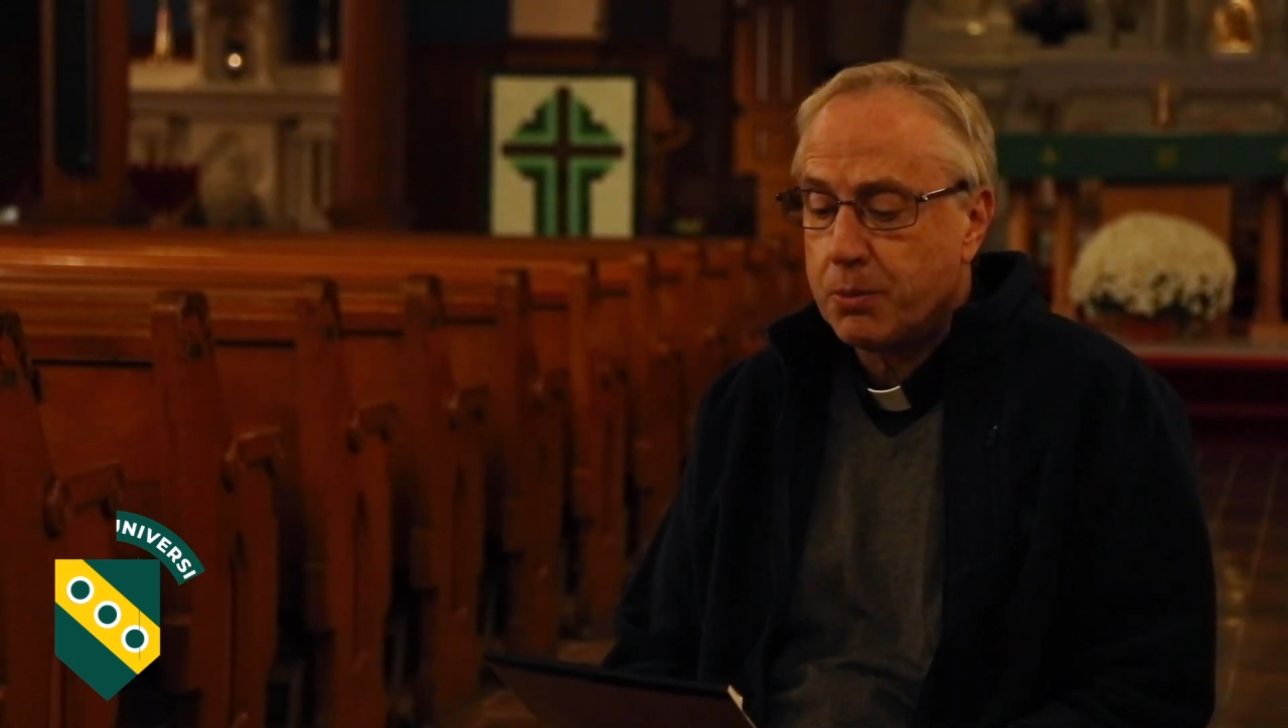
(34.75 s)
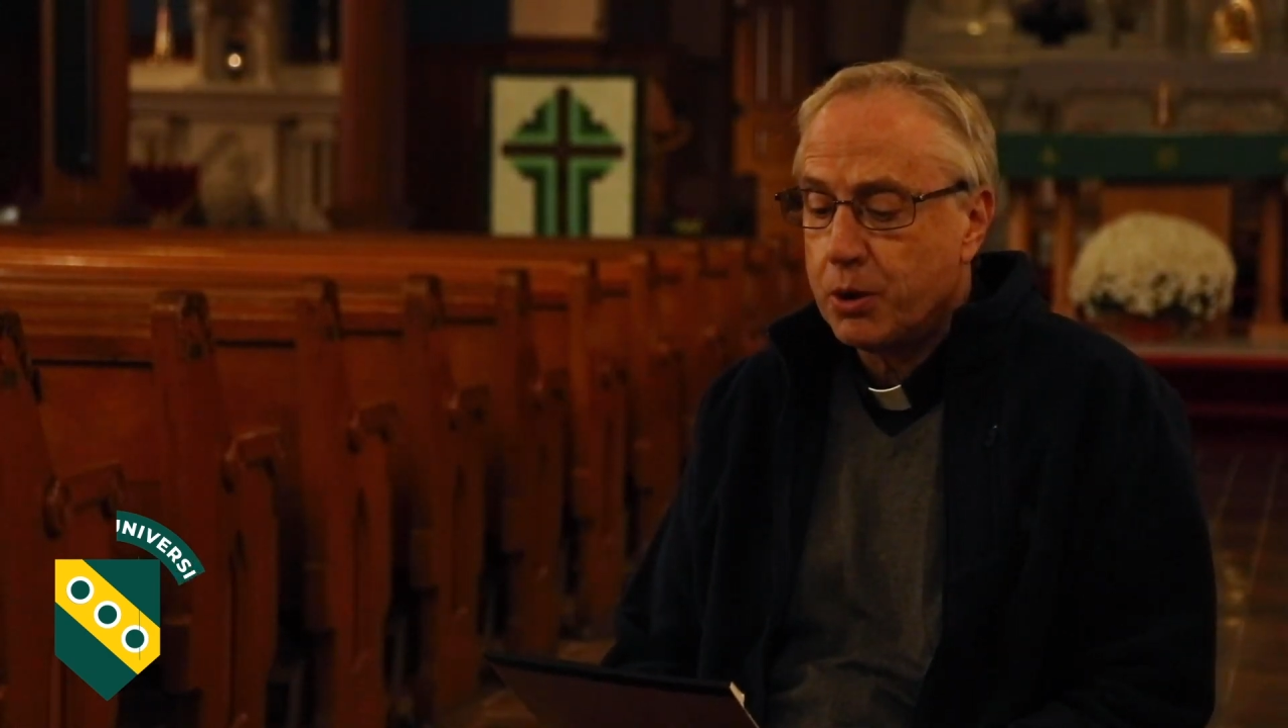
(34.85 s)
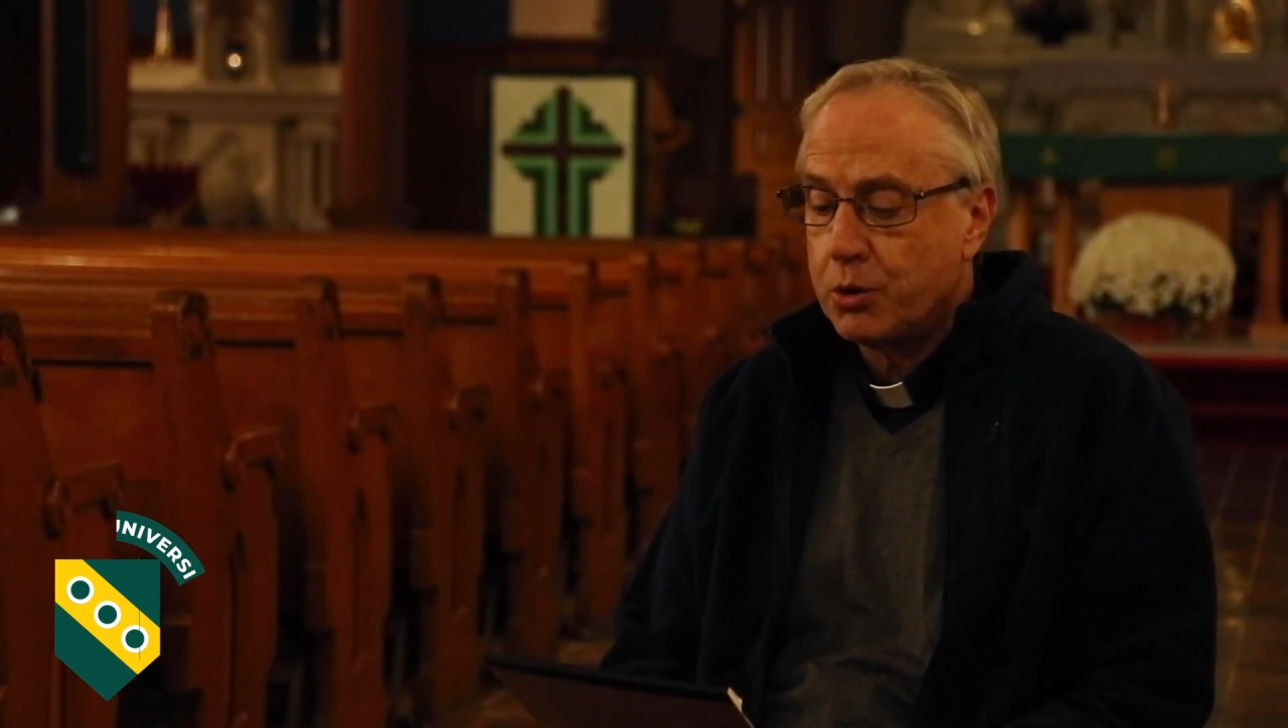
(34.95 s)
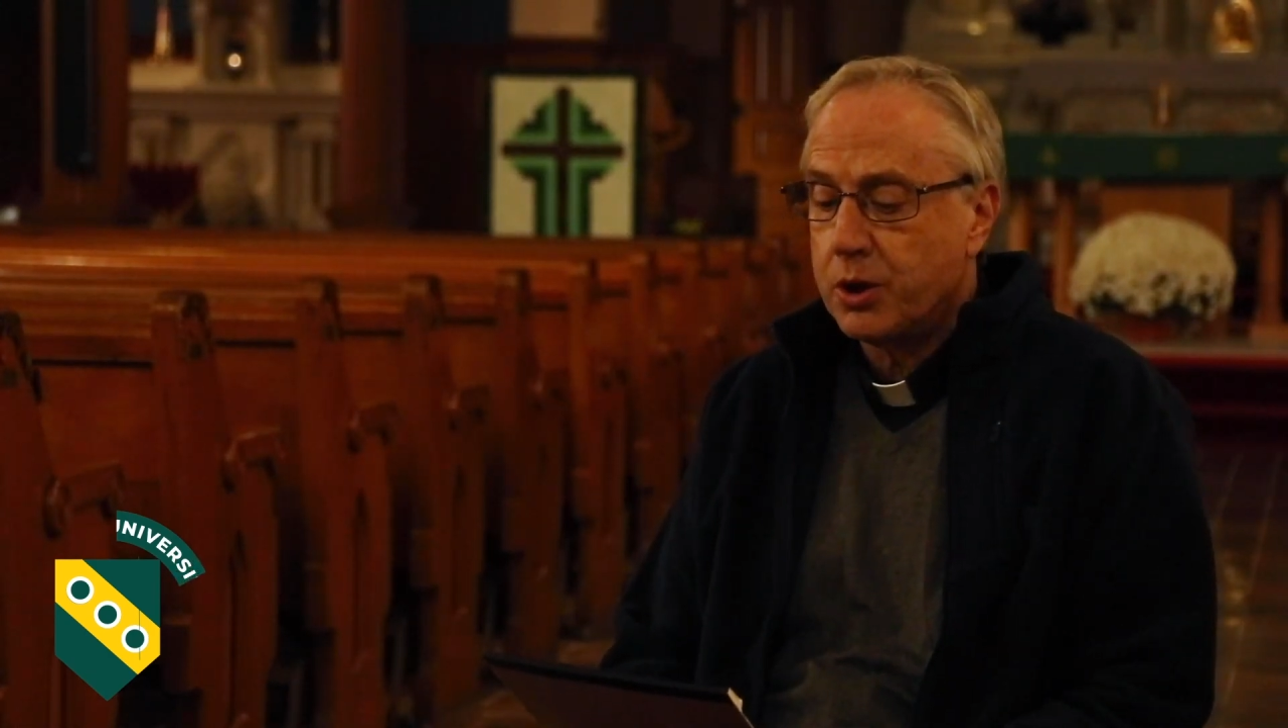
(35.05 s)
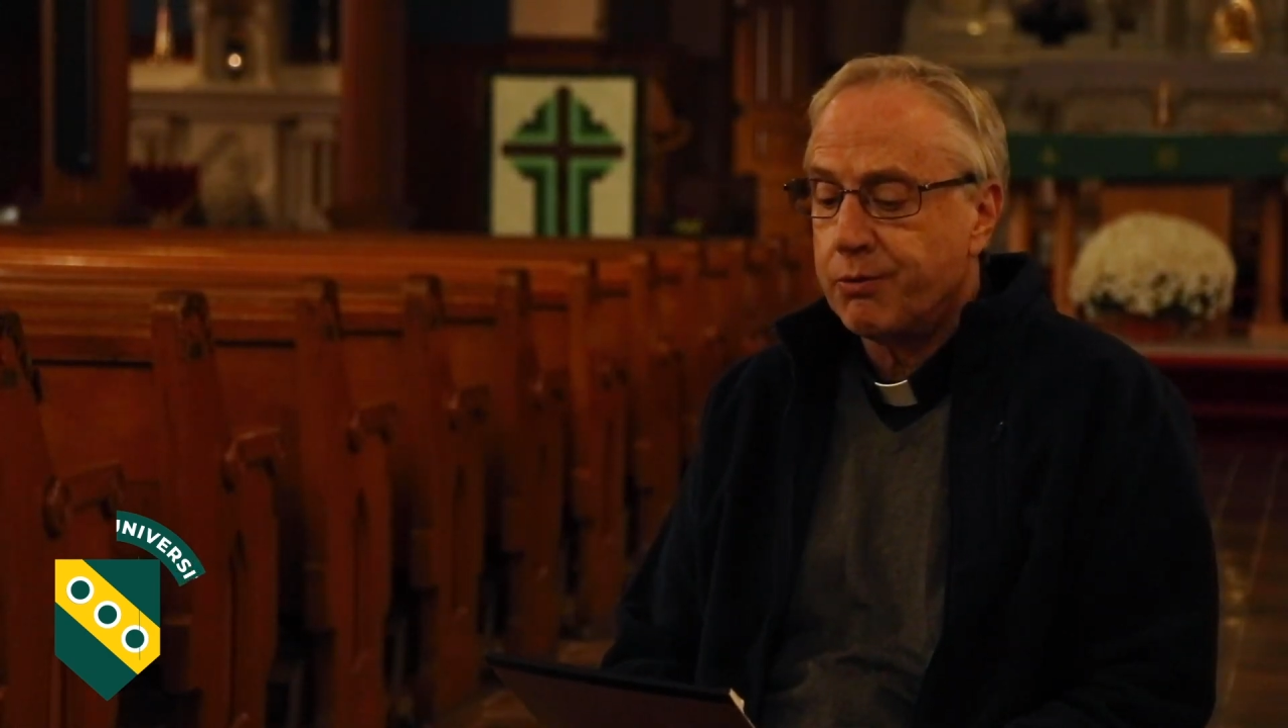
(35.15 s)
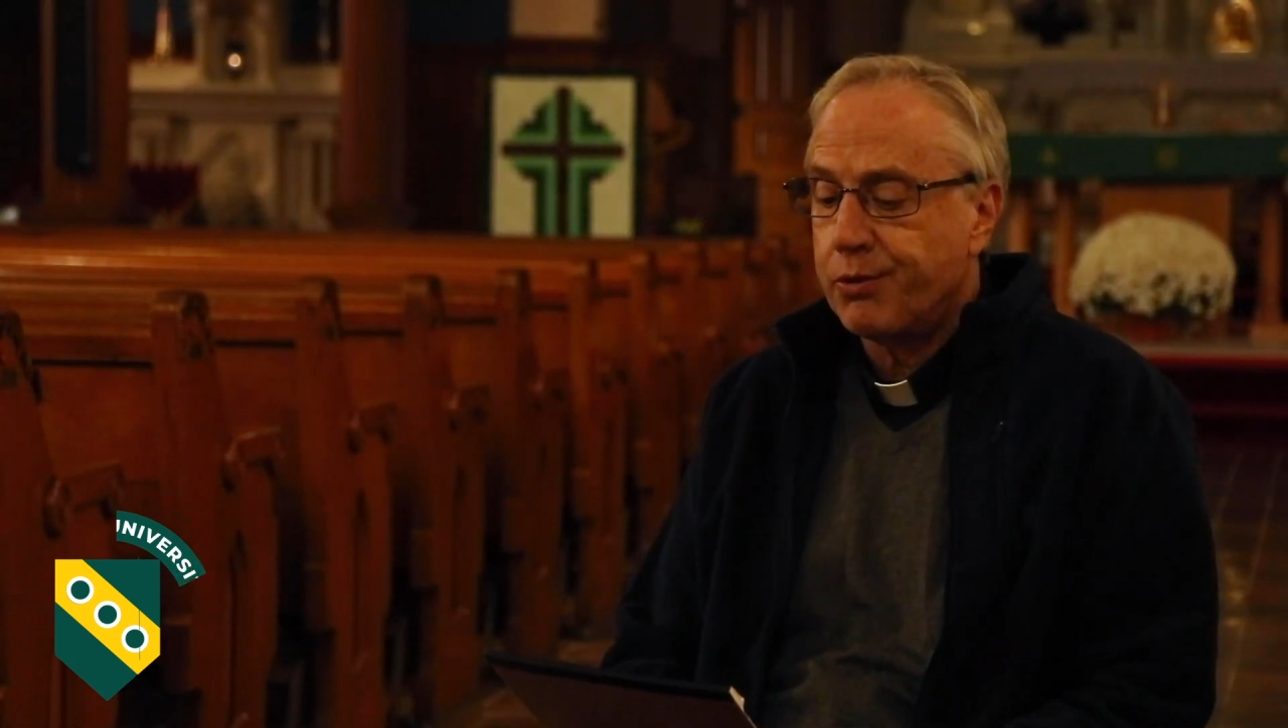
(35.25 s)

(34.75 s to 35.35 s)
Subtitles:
producing